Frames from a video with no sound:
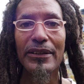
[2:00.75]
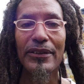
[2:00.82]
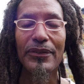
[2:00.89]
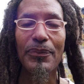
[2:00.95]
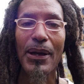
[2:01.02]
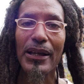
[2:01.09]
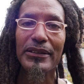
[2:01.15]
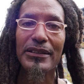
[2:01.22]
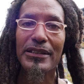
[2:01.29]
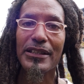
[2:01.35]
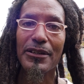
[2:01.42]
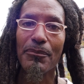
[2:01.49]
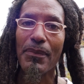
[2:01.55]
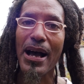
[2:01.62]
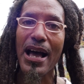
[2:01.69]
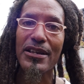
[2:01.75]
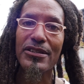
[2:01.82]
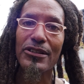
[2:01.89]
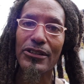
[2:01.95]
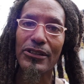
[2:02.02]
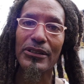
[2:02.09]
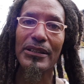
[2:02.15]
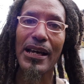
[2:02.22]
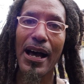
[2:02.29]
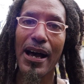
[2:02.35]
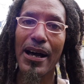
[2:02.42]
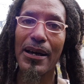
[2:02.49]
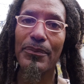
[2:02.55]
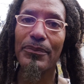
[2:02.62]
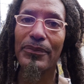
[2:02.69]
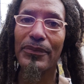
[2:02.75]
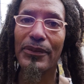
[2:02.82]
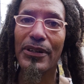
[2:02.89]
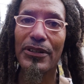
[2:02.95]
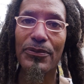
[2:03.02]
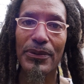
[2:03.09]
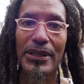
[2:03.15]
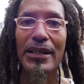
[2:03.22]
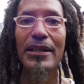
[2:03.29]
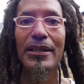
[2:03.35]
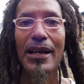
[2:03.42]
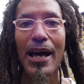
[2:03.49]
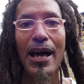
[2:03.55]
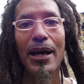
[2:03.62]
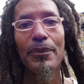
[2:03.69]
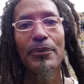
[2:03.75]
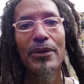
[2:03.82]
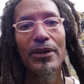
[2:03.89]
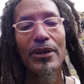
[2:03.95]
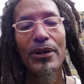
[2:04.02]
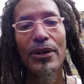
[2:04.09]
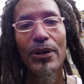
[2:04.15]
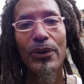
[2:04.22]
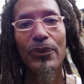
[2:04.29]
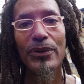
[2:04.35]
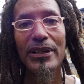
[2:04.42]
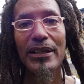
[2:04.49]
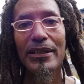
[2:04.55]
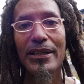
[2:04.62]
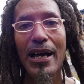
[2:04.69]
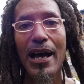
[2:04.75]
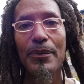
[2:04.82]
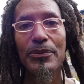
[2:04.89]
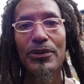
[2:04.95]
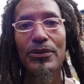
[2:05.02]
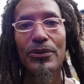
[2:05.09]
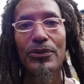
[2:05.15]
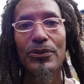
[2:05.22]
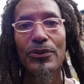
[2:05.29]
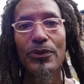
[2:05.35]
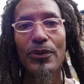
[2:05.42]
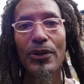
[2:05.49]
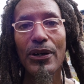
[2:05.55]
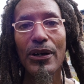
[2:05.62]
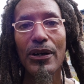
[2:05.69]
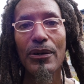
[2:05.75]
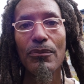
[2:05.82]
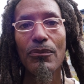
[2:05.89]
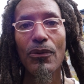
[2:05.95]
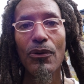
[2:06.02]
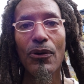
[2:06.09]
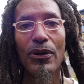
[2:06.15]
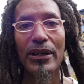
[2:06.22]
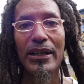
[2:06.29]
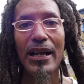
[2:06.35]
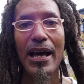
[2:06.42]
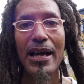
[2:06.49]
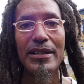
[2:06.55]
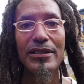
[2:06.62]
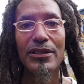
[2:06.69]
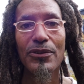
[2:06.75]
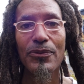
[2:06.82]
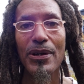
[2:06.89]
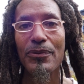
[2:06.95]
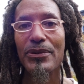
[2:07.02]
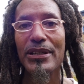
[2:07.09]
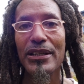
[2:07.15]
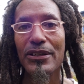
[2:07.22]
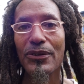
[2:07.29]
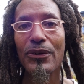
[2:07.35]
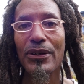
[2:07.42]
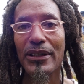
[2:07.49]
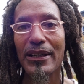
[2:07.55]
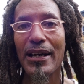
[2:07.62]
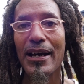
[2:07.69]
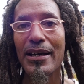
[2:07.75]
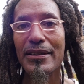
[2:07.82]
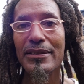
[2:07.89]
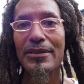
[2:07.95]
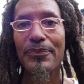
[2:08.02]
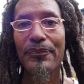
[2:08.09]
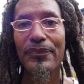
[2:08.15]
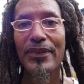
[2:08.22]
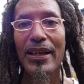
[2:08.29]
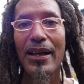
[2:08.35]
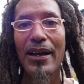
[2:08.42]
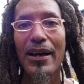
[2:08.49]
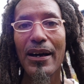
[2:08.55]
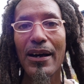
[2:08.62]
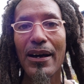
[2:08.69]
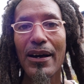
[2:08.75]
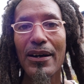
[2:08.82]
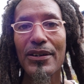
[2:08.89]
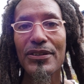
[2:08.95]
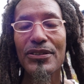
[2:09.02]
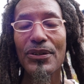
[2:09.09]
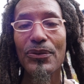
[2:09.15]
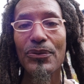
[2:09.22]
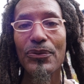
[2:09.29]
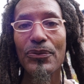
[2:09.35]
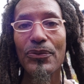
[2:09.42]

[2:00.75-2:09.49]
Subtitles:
Politics can buy us a little time, because we need time. We need time to organize in the way we need to organize. So